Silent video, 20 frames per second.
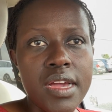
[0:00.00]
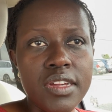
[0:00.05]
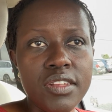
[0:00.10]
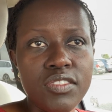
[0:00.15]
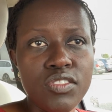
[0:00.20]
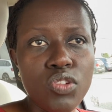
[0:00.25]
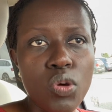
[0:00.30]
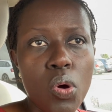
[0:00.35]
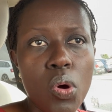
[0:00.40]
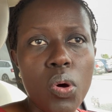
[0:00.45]

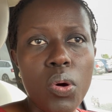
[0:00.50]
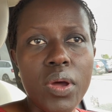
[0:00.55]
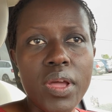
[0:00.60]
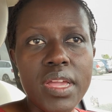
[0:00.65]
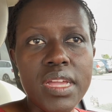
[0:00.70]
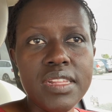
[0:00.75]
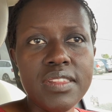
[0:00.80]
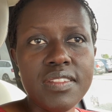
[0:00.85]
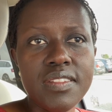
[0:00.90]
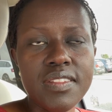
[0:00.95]
So
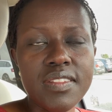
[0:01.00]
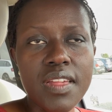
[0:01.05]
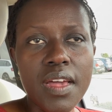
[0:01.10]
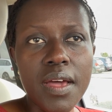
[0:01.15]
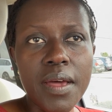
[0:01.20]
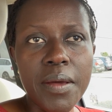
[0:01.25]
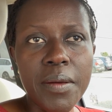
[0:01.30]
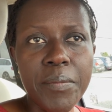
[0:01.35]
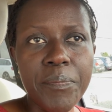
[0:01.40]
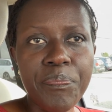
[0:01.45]
it's
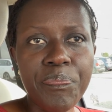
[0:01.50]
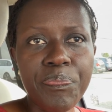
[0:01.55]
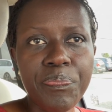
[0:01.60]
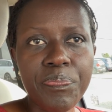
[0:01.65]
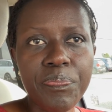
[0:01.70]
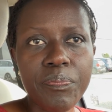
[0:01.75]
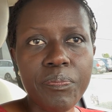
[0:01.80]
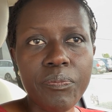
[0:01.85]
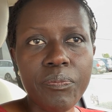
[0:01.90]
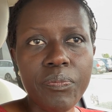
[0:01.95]
a
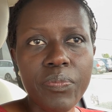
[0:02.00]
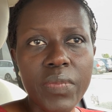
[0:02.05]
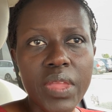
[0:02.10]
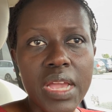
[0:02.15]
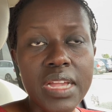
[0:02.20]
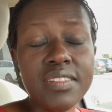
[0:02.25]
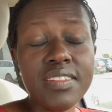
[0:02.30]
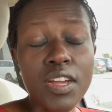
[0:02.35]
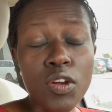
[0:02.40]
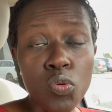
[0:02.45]

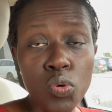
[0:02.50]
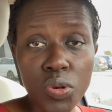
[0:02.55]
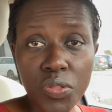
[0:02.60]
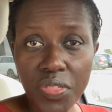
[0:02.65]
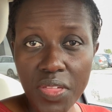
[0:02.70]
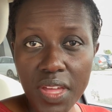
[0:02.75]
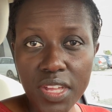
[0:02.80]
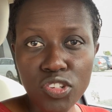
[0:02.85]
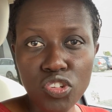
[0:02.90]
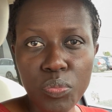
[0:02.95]
good
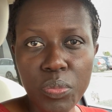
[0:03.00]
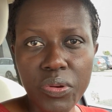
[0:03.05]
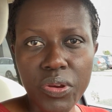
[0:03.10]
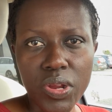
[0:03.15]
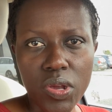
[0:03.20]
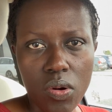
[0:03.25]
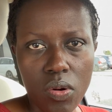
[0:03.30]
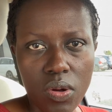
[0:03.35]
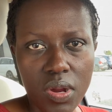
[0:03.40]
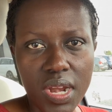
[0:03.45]
thing to be
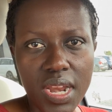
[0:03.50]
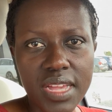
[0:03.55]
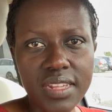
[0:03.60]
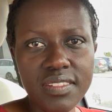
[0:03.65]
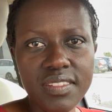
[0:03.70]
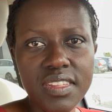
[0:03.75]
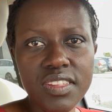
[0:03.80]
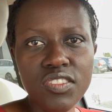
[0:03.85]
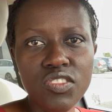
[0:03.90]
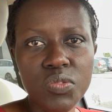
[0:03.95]

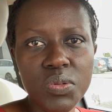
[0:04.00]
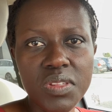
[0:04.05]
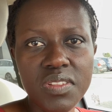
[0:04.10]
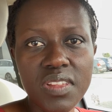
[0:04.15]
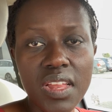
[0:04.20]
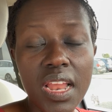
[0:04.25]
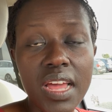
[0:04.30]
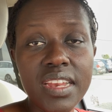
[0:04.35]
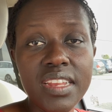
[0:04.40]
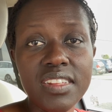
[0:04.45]
recognized in
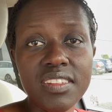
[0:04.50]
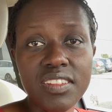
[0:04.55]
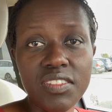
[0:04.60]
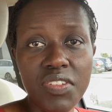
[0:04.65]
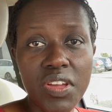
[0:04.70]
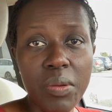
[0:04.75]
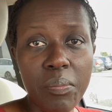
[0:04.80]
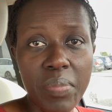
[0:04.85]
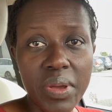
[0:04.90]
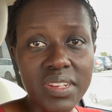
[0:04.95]
Switzerland. It's
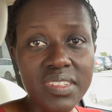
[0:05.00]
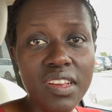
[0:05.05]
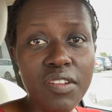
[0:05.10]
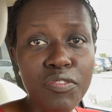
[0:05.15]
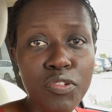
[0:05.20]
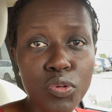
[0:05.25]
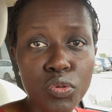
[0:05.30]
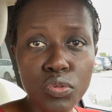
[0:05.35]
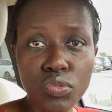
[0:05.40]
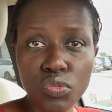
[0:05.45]
even better
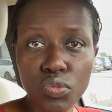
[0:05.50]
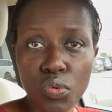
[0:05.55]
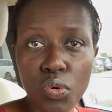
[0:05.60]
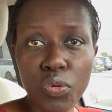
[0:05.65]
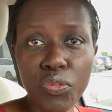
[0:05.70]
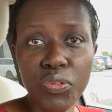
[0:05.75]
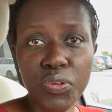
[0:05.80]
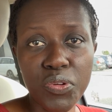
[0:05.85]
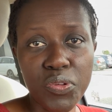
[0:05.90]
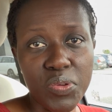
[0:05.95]
for you to
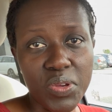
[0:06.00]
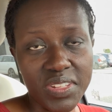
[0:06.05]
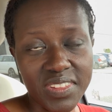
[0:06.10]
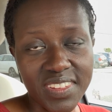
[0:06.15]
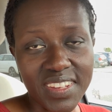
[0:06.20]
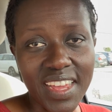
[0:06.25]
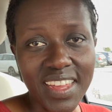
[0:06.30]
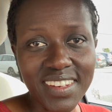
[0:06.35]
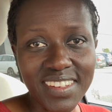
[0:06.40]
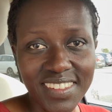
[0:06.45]
go through your
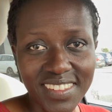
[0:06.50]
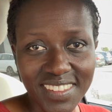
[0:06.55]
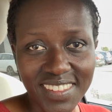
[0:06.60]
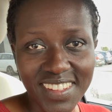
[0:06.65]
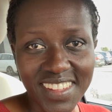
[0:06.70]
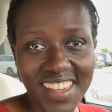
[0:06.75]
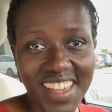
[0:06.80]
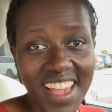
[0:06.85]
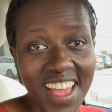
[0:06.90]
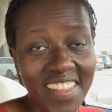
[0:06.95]
studies
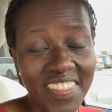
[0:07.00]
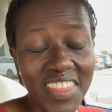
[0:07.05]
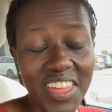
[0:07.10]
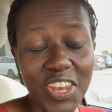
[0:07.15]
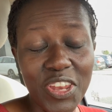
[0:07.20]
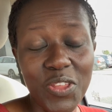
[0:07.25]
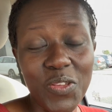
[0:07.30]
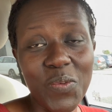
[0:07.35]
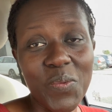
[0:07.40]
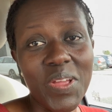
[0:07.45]
here,
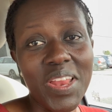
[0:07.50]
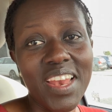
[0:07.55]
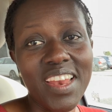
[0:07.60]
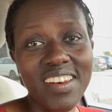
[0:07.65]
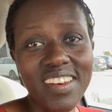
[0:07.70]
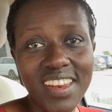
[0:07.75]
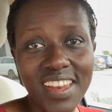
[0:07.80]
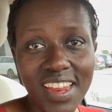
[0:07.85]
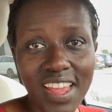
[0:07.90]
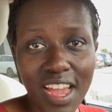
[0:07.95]
then you will
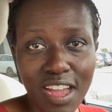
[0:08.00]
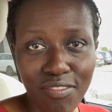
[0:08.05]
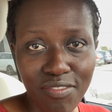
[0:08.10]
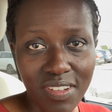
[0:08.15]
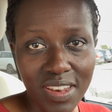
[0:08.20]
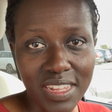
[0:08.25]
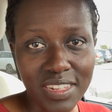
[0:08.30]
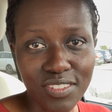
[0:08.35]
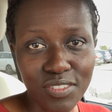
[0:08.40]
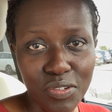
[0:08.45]
really have
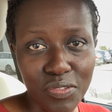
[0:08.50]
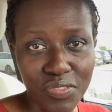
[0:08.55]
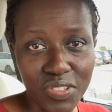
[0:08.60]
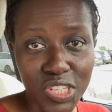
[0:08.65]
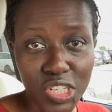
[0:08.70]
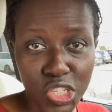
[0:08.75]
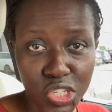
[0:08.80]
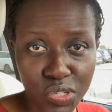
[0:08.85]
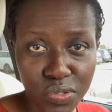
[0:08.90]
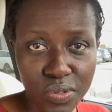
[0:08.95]
less of
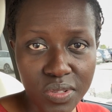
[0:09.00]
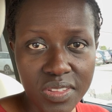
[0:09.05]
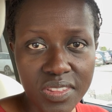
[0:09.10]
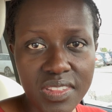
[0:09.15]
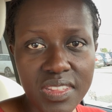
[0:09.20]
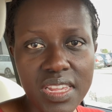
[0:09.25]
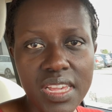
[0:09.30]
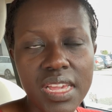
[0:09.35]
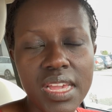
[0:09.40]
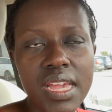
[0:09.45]

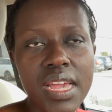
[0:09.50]
issues.